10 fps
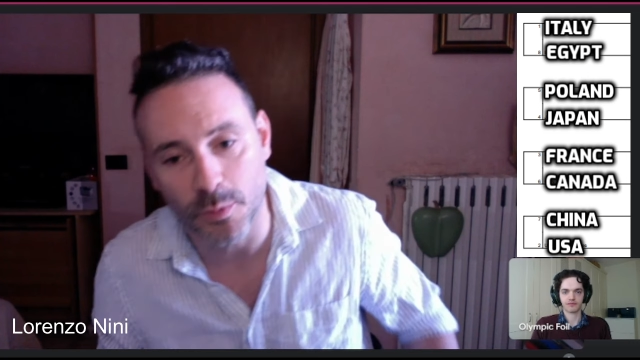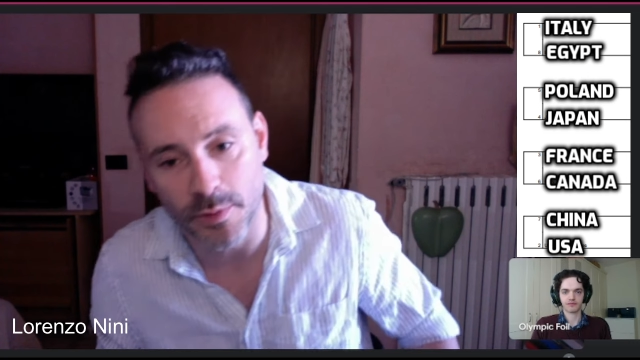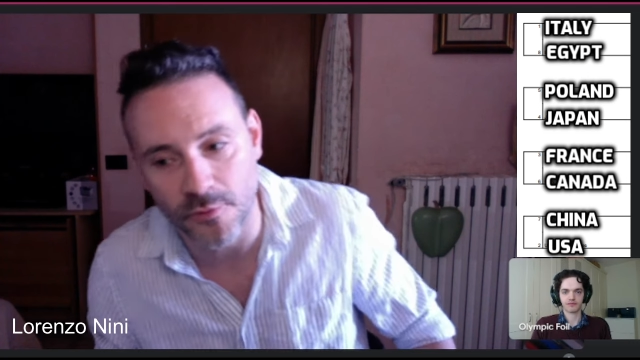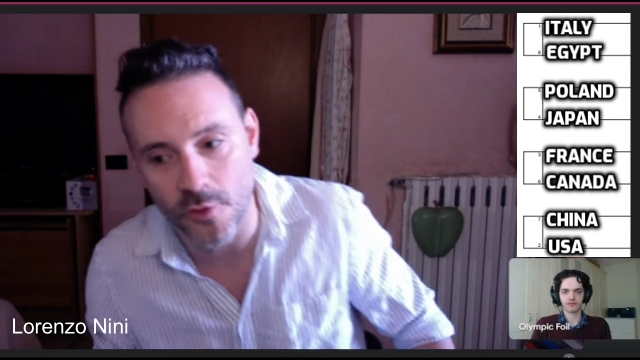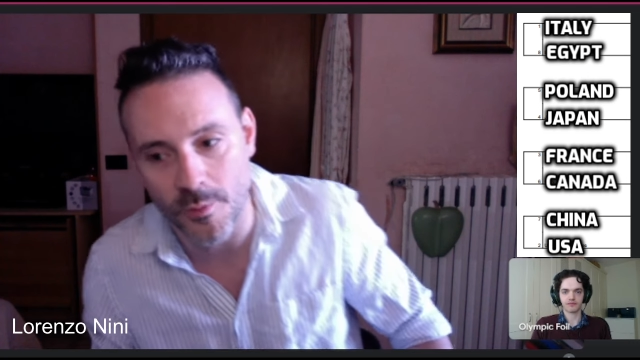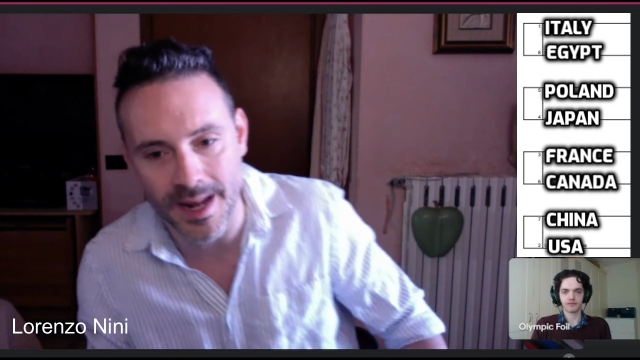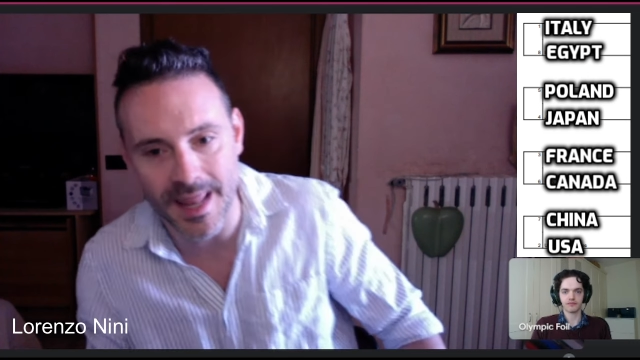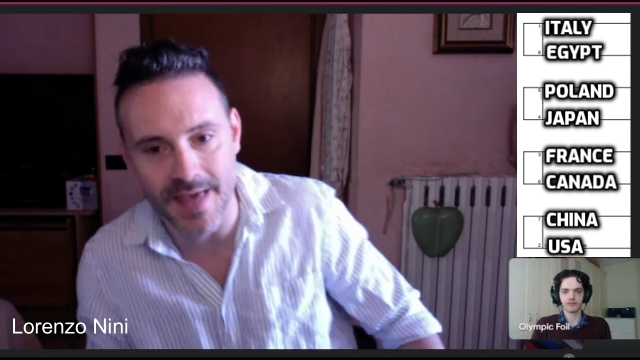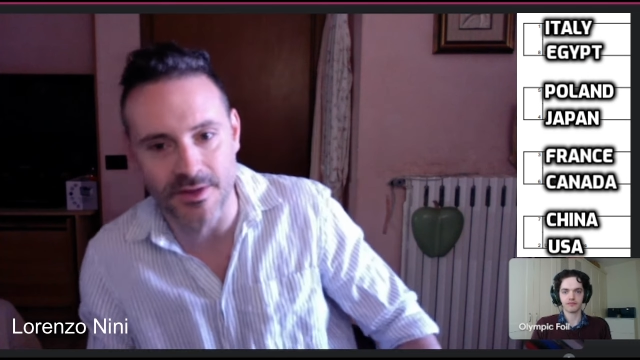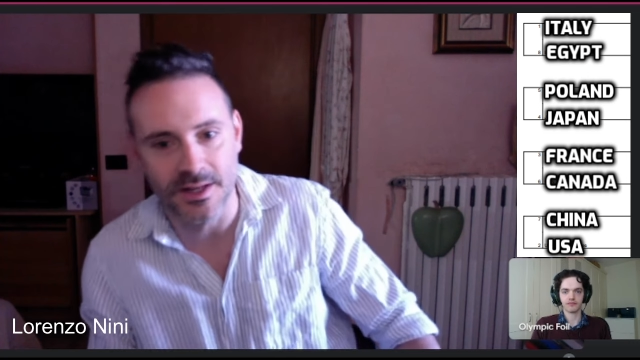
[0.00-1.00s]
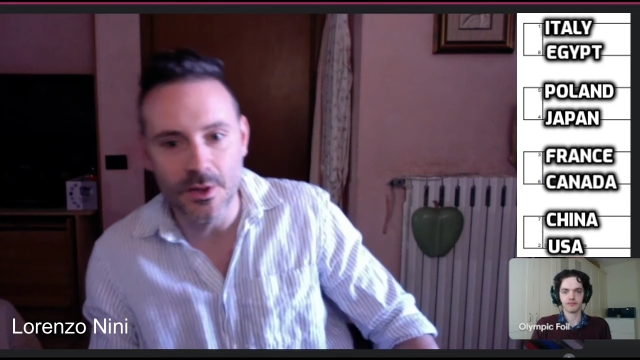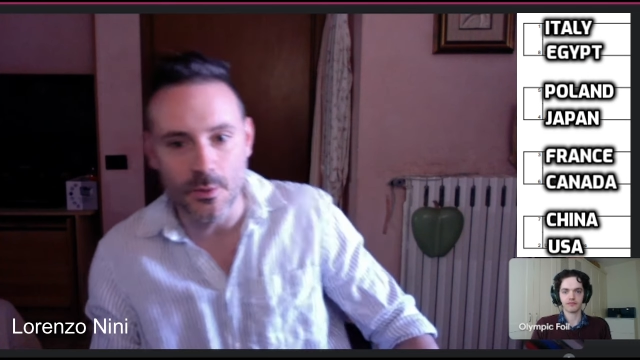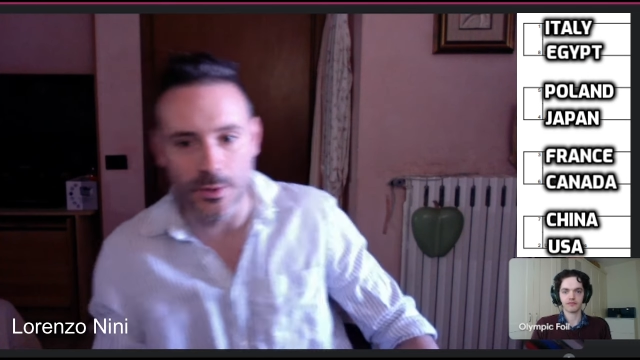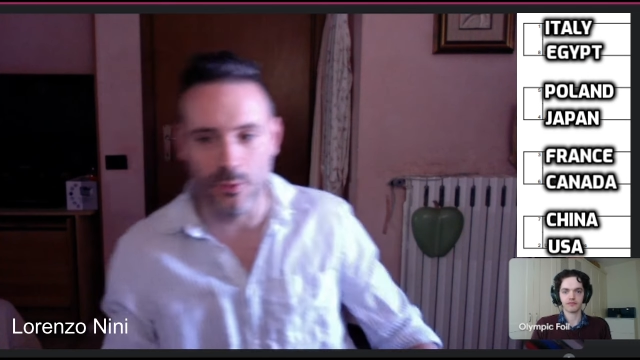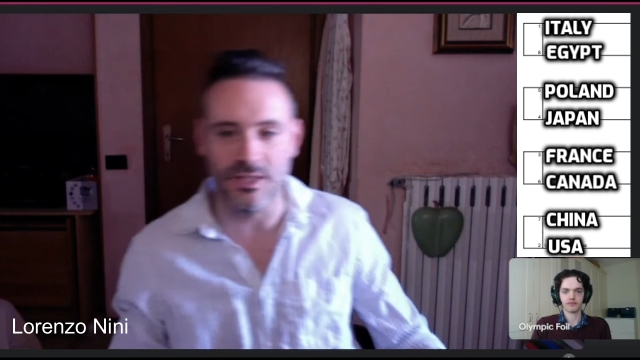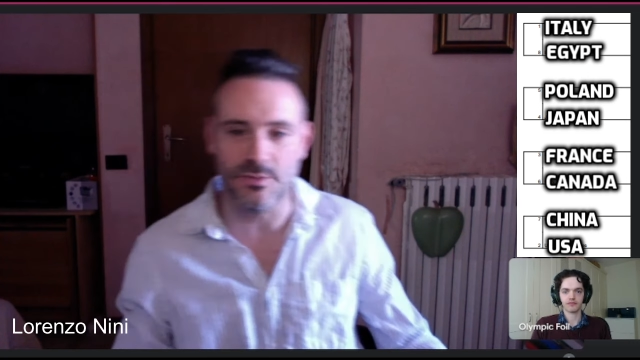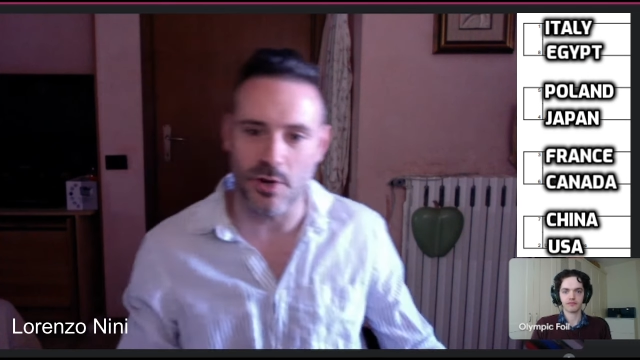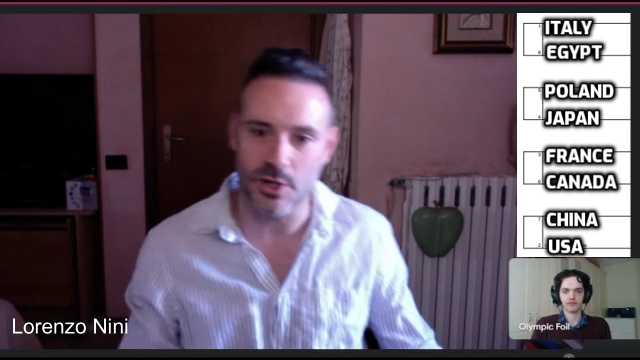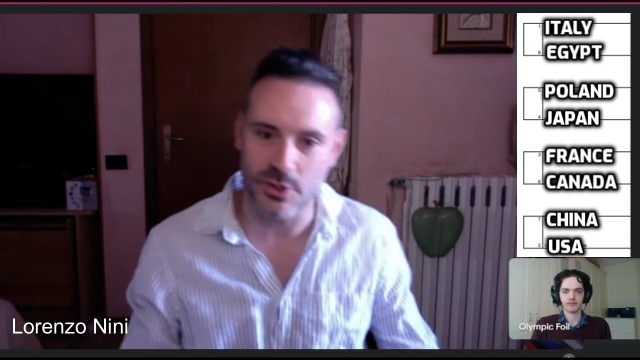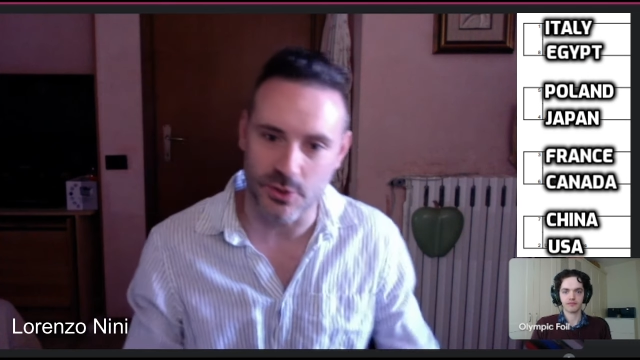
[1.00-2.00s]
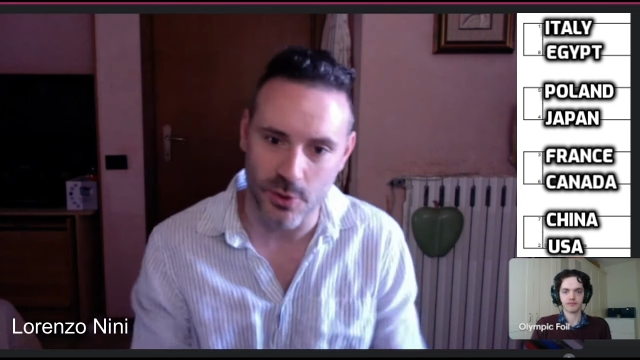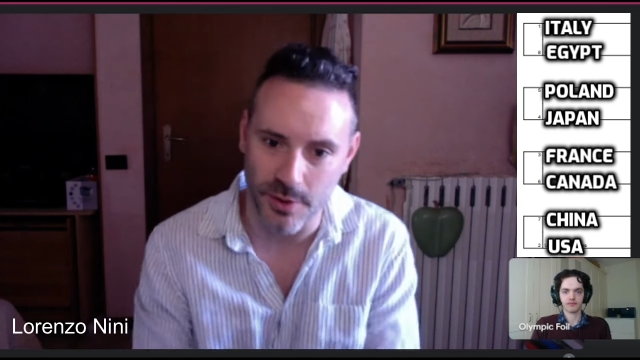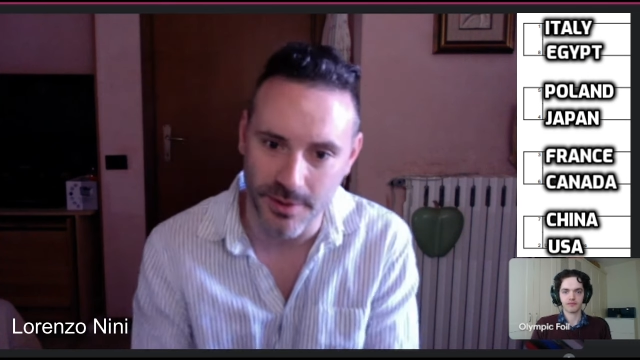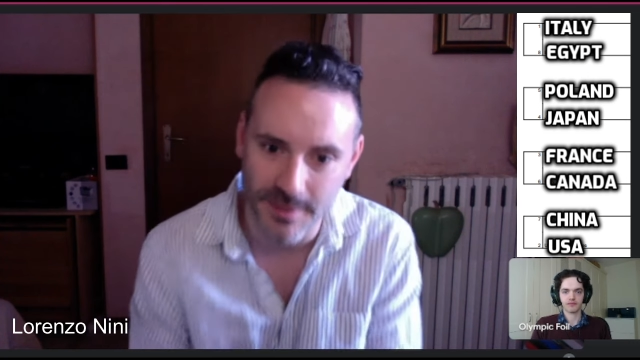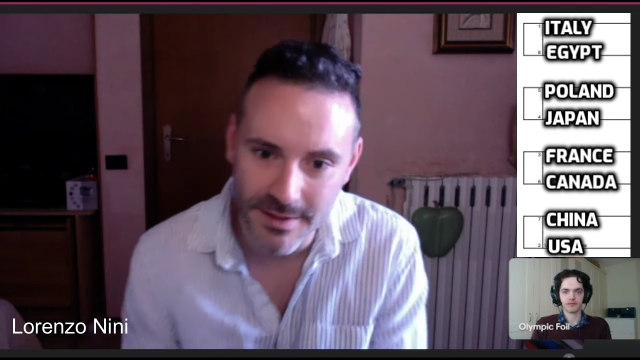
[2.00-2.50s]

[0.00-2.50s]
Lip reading: to perform high level with all this pressure on.